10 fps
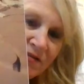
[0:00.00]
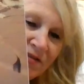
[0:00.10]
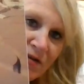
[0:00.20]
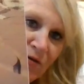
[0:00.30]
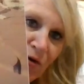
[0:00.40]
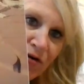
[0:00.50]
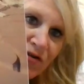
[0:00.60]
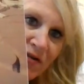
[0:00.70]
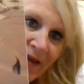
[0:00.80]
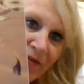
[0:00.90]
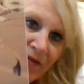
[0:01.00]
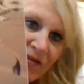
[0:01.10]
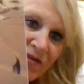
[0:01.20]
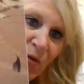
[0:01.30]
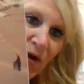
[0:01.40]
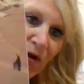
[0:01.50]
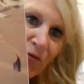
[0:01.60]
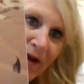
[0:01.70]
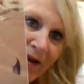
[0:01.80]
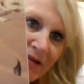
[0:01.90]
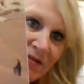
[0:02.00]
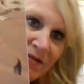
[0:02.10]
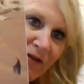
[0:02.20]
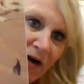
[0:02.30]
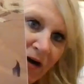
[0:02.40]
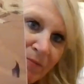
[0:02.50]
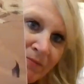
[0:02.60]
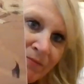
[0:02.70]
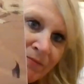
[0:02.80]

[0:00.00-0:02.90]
in order to get the soil ready to farm.